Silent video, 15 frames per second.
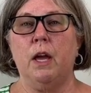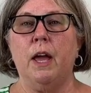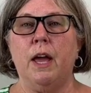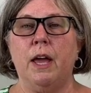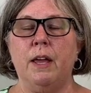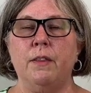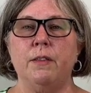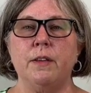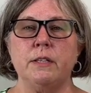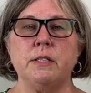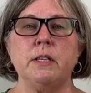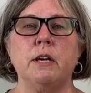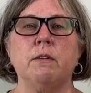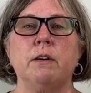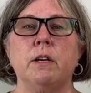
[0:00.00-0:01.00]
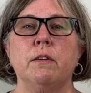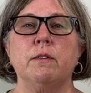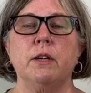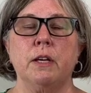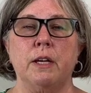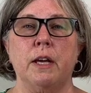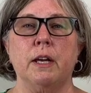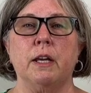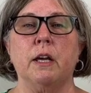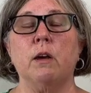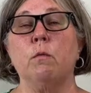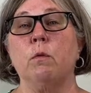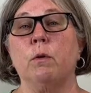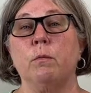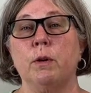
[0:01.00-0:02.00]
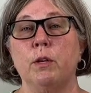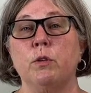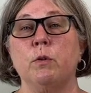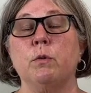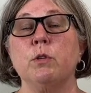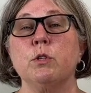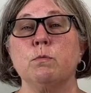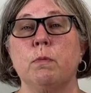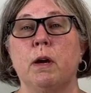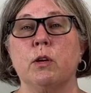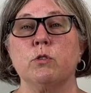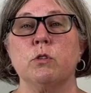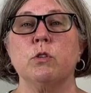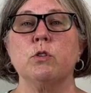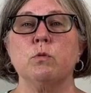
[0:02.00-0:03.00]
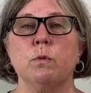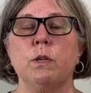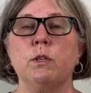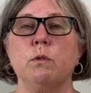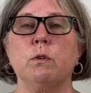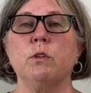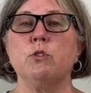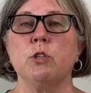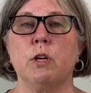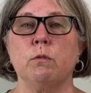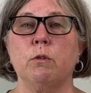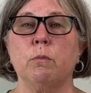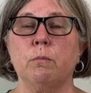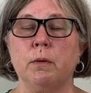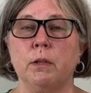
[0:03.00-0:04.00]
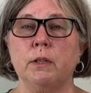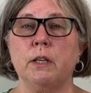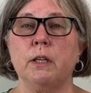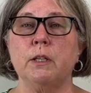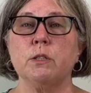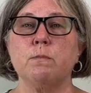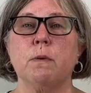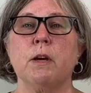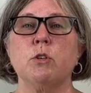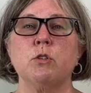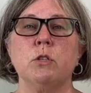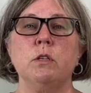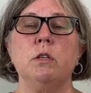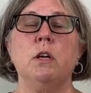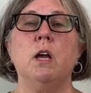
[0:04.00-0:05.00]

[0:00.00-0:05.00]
In this area of Connecticut, when we do inspections, we do a general building inspection,